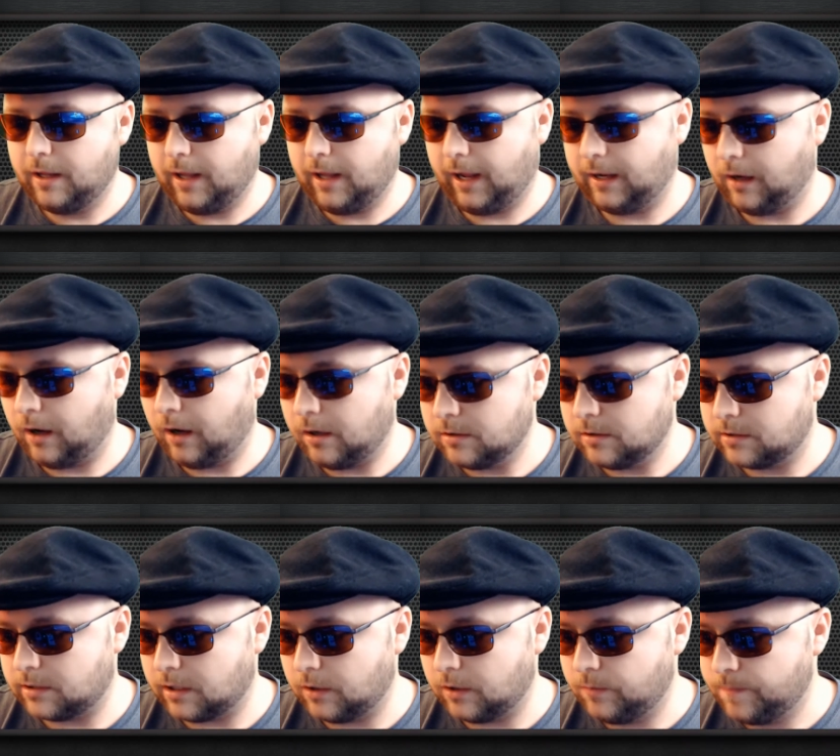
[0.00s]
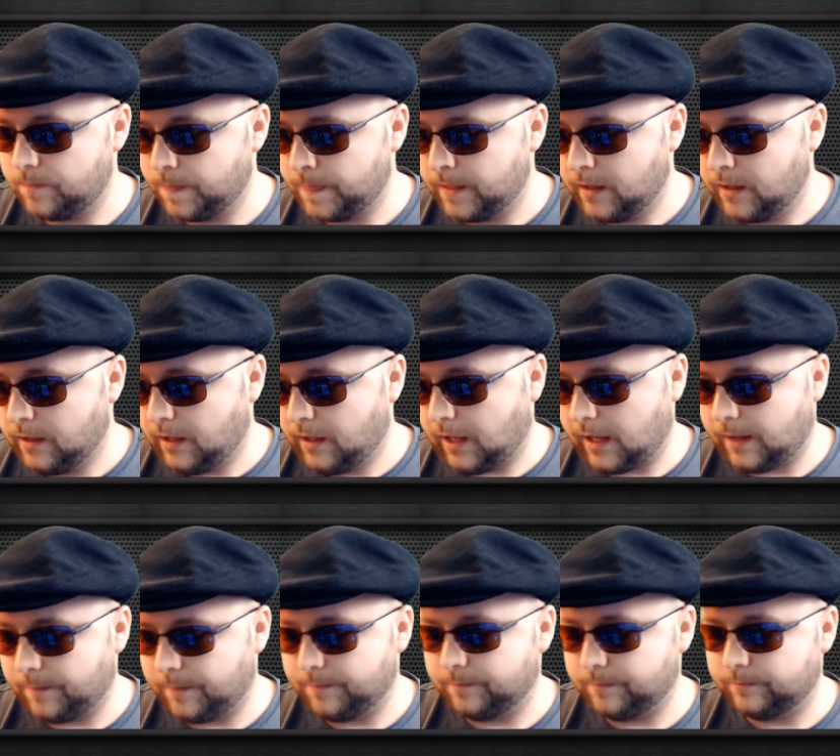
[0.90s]
And also
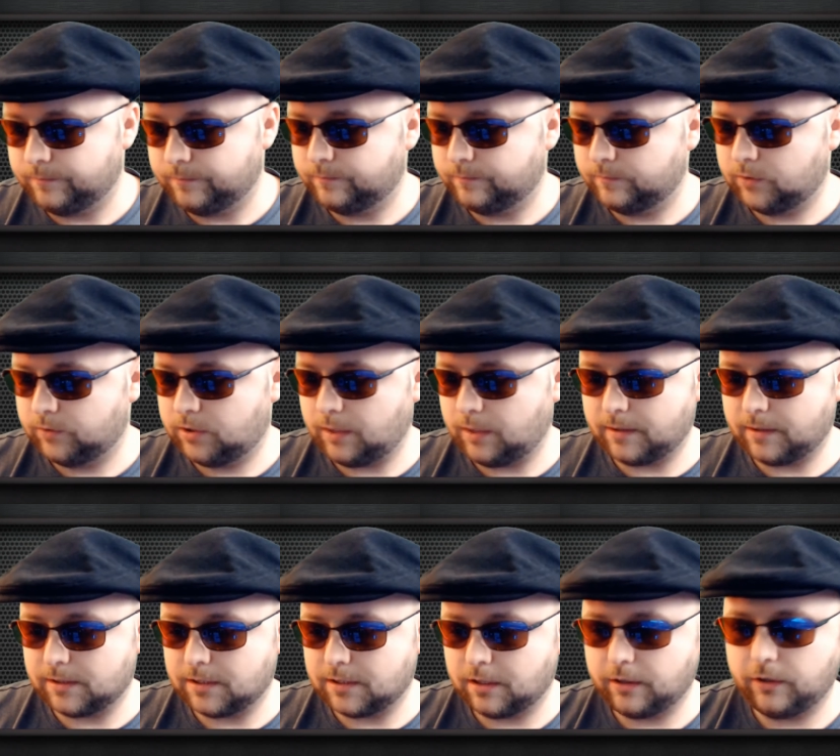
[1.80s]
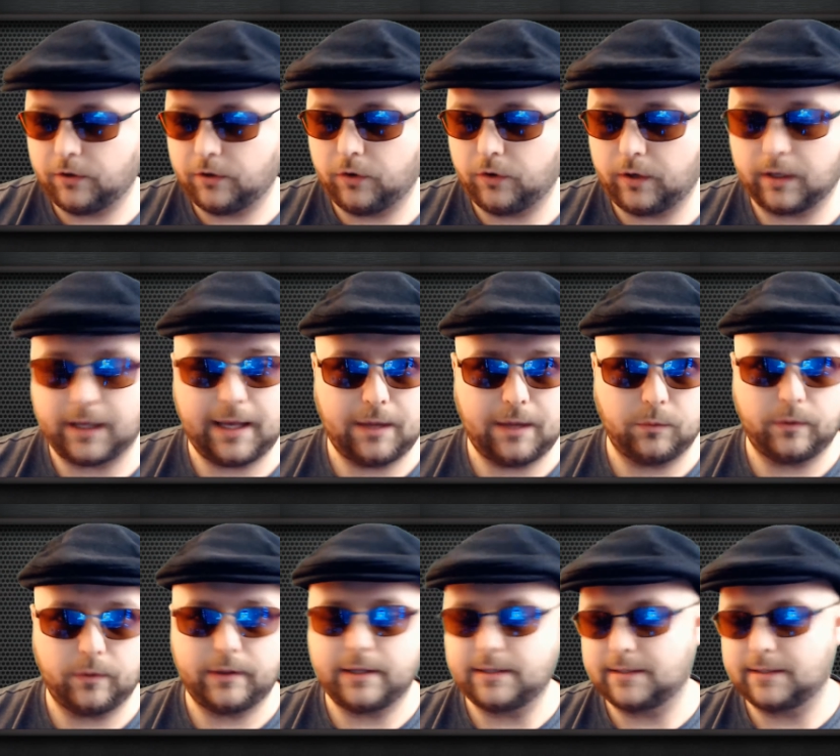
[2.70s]
something I started doing again
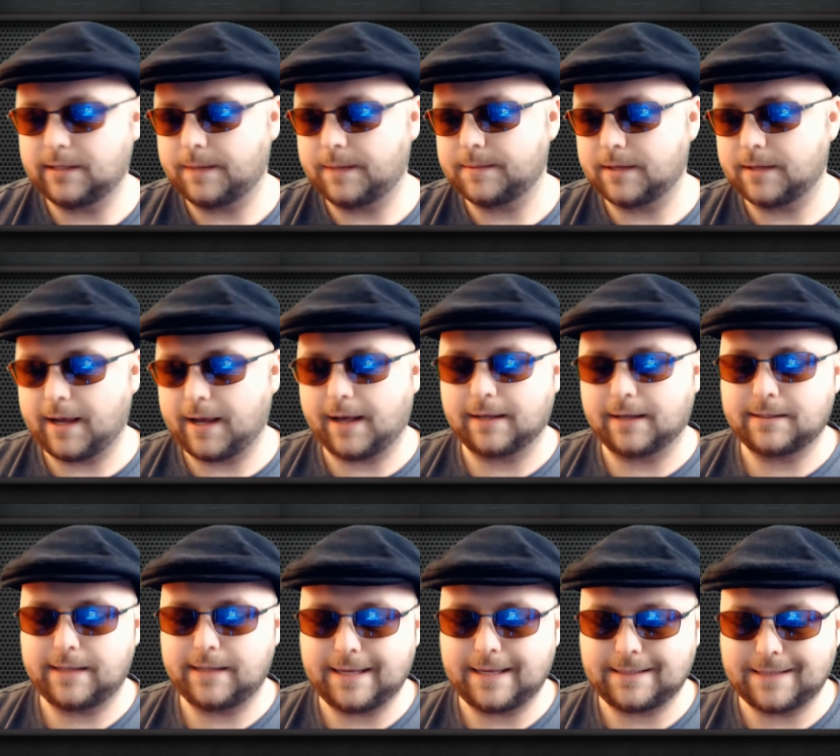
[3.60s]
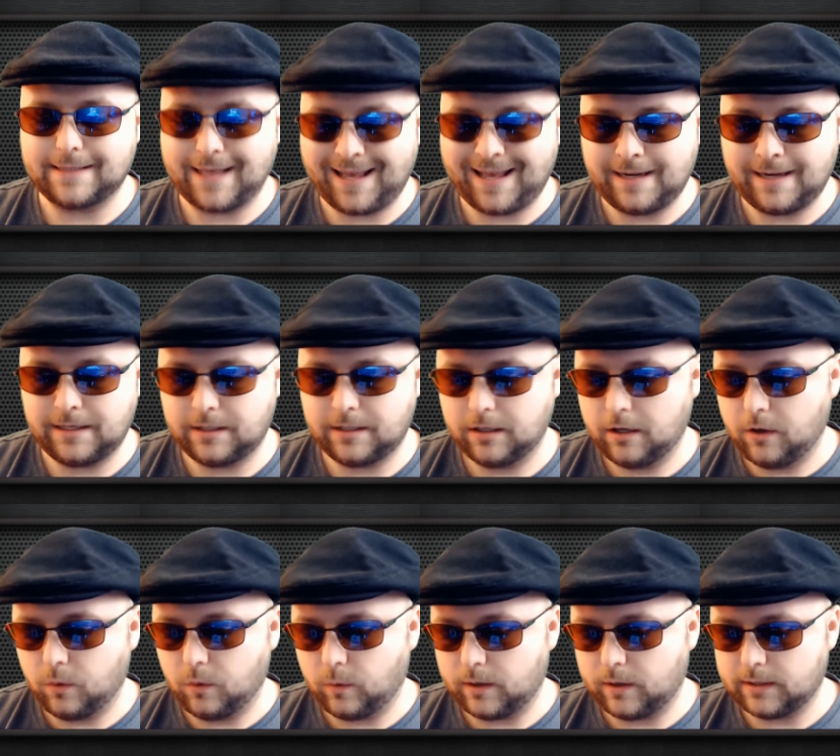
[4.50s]
with the Samsung Galaxy S8
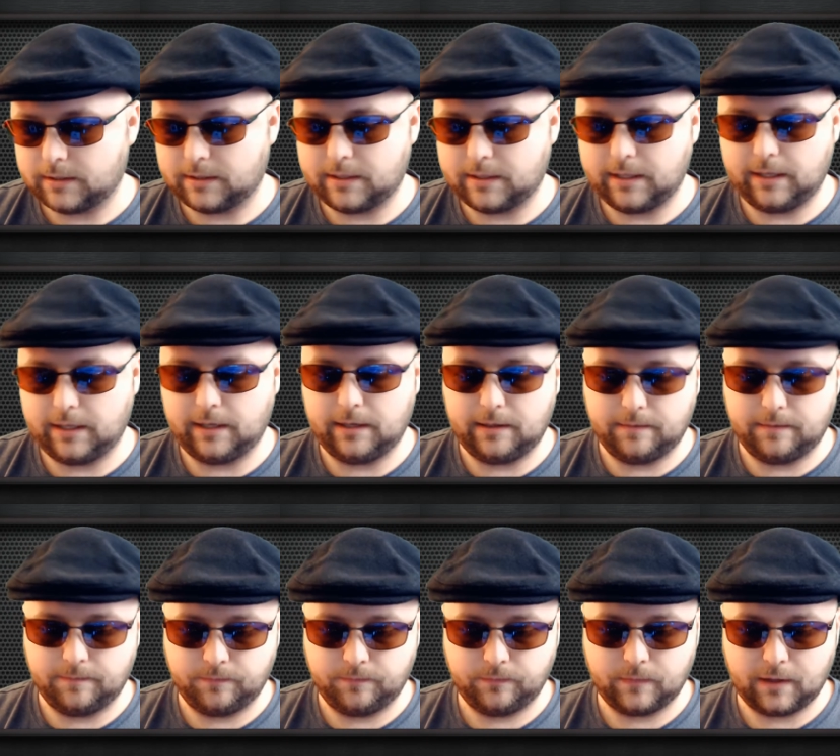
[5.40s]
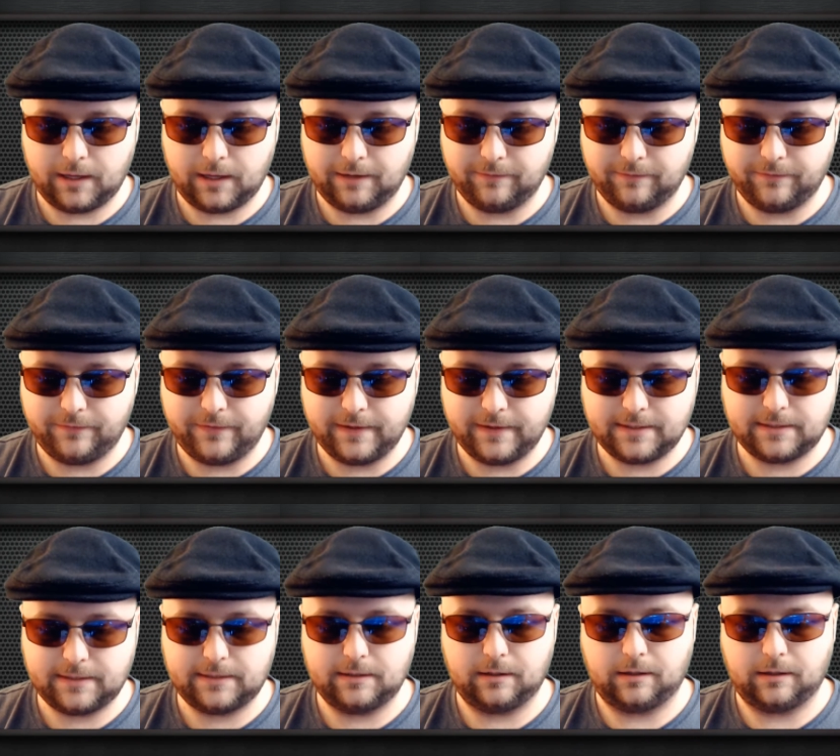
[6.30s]
was the
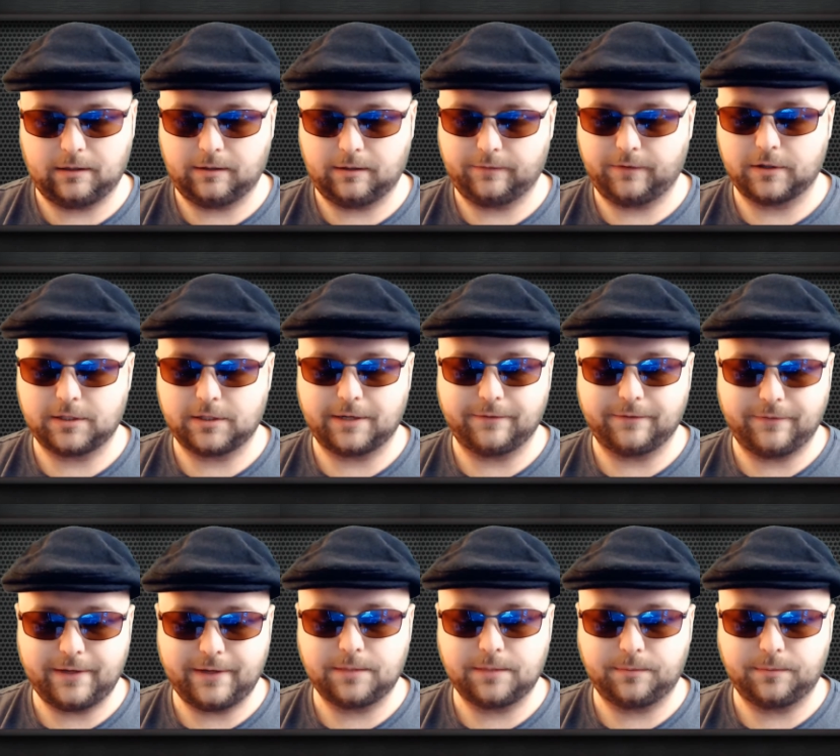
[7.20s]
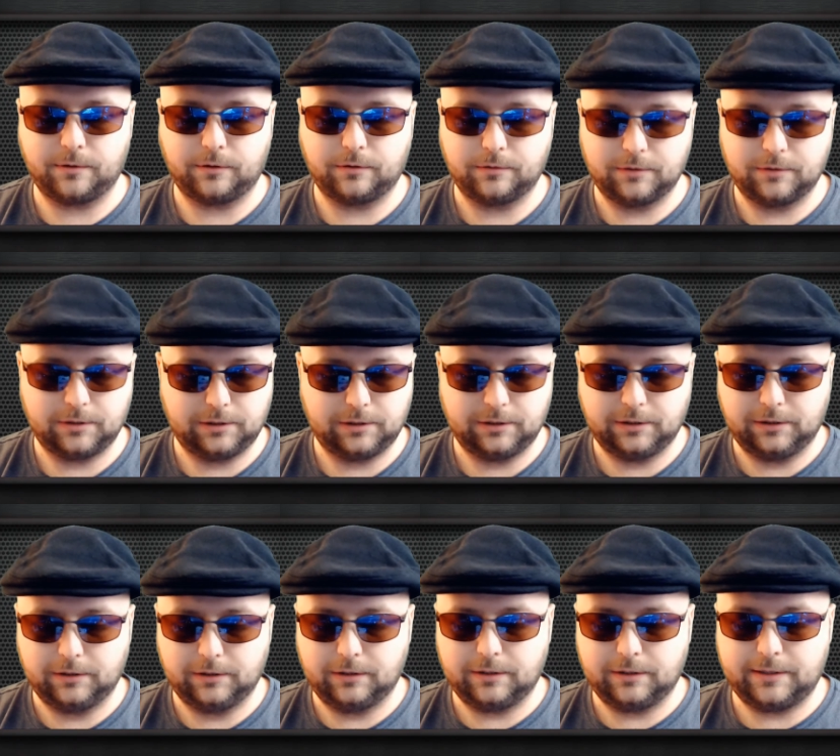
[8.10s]
first invisible
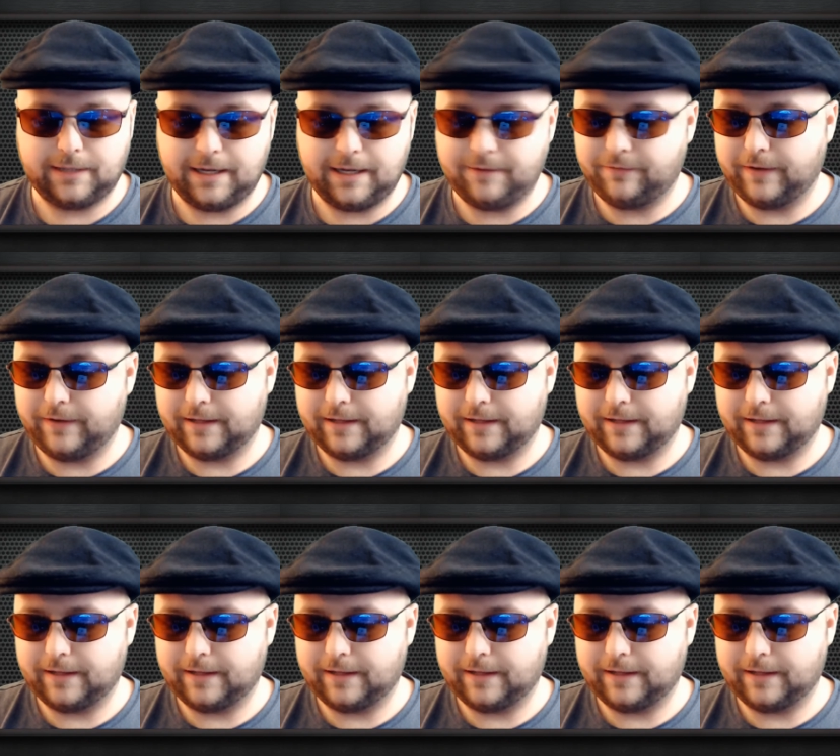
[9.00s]
defense